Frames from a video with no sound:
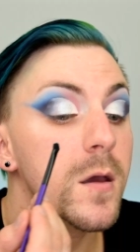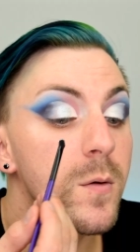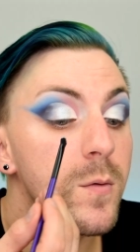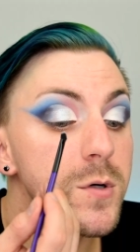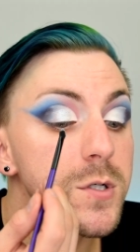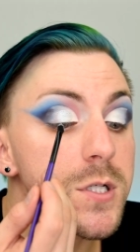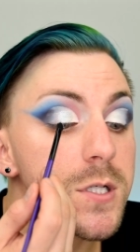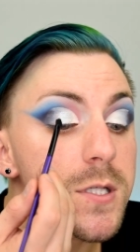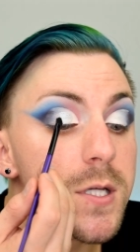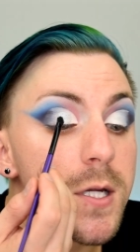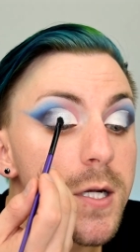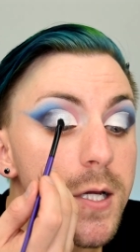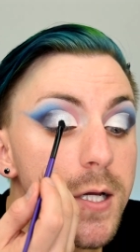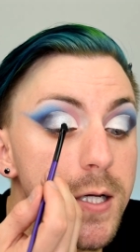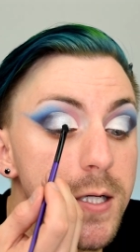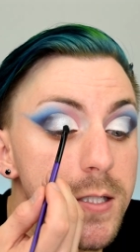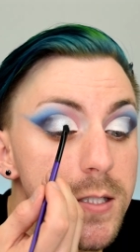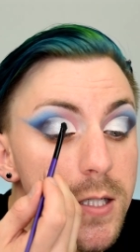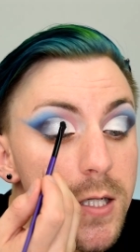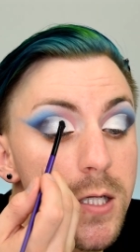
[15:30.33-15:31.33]
and we're just gonna
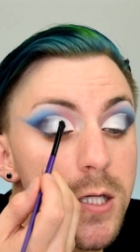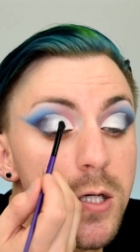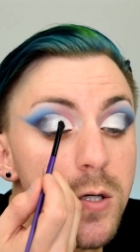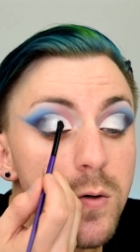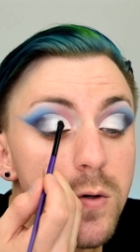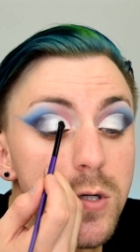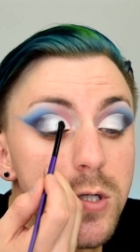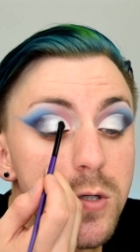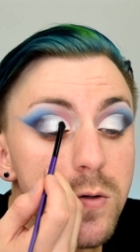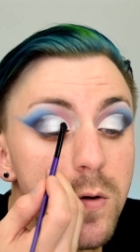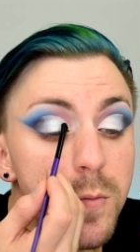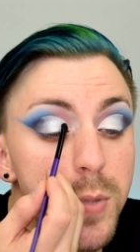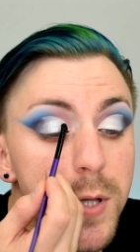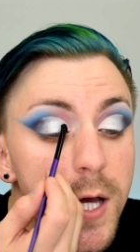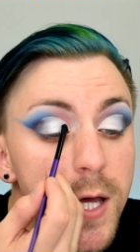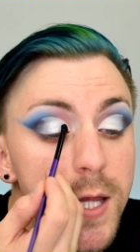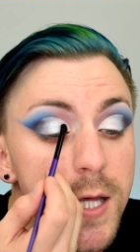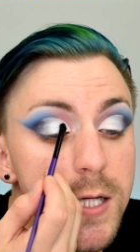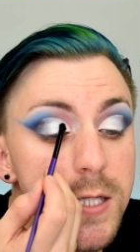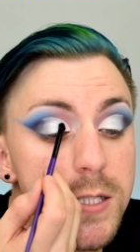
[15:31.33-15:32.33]
continue to
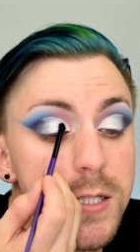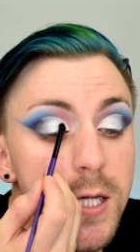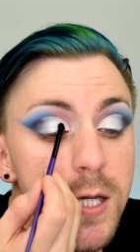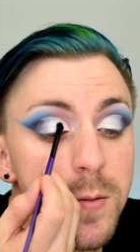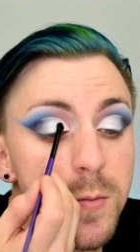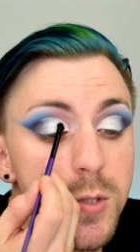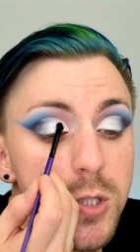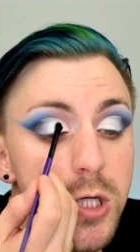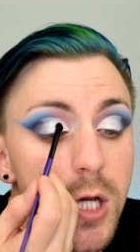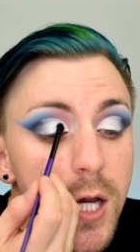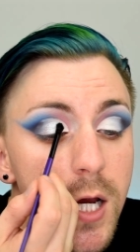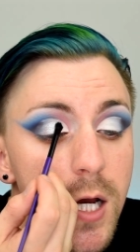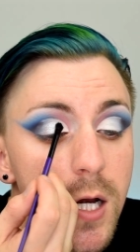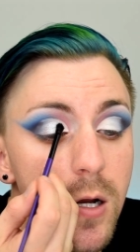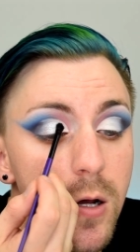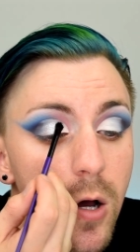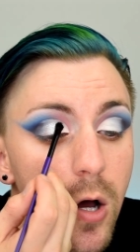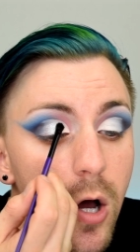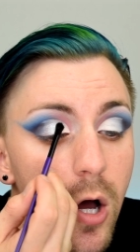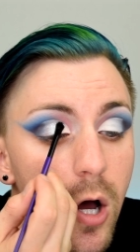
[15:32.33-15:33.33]
apply that same
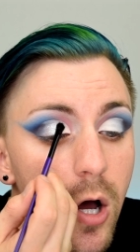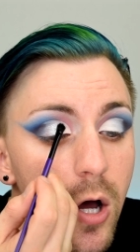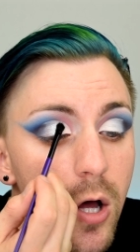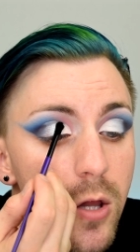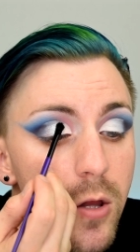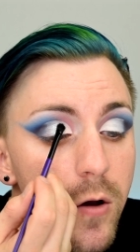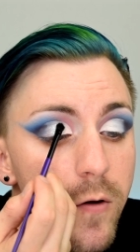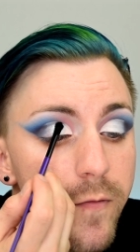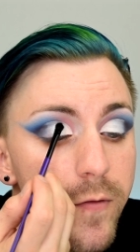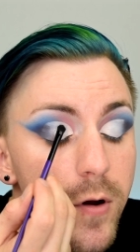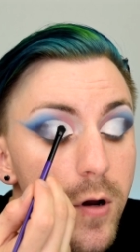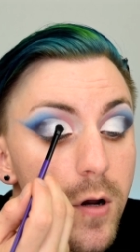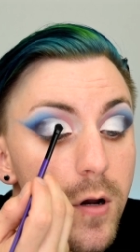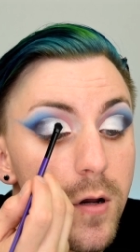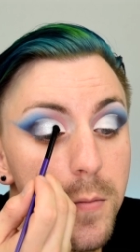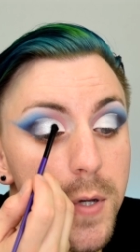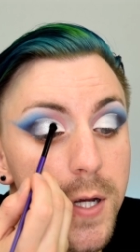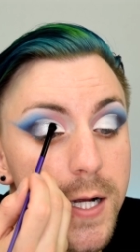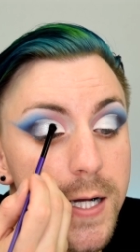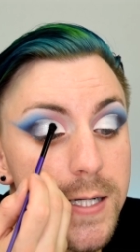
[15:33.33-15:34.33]
shade all over
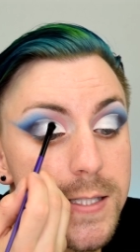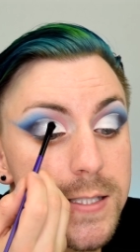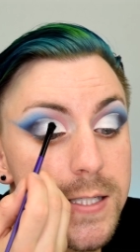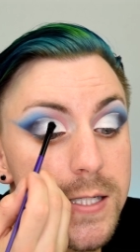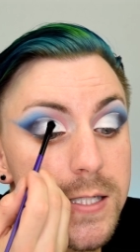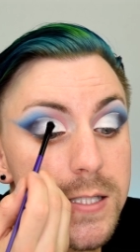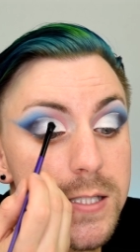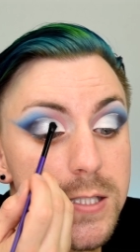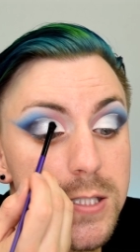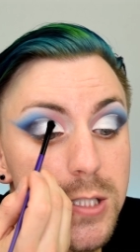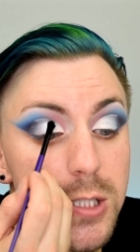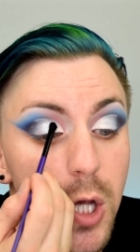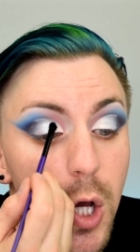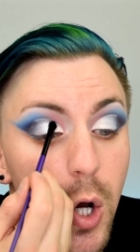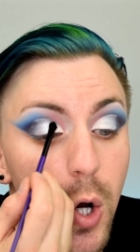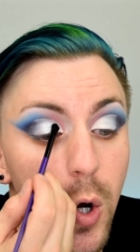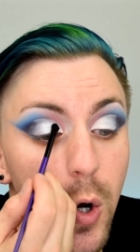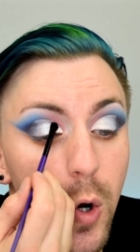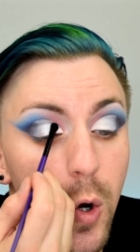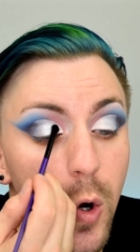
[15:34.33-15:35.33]
because it's
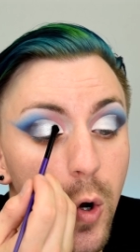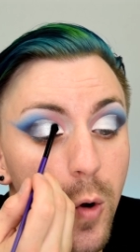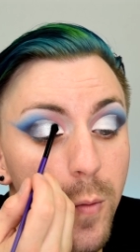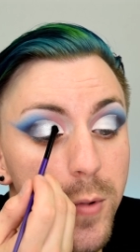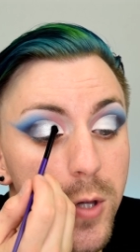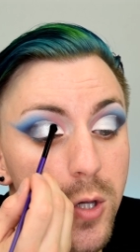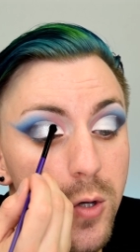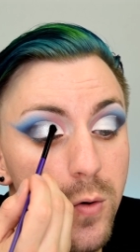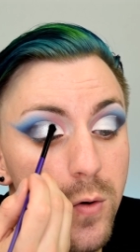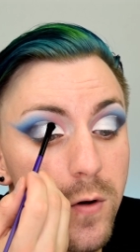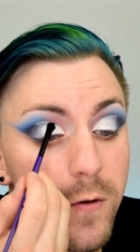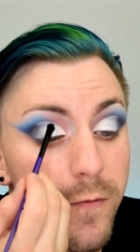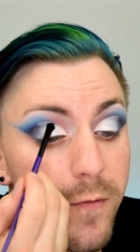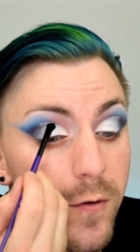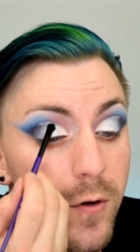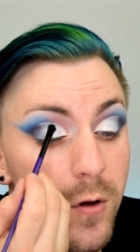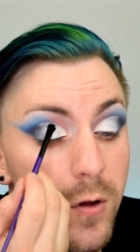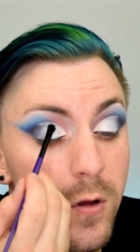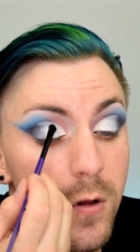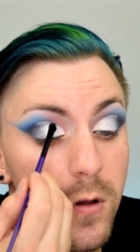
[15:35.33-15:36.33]
so
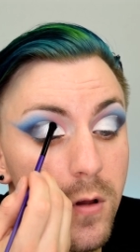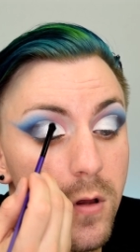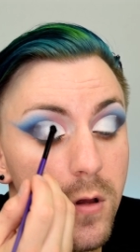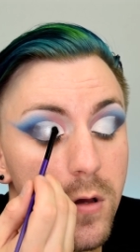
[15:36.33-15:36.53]
beautiful.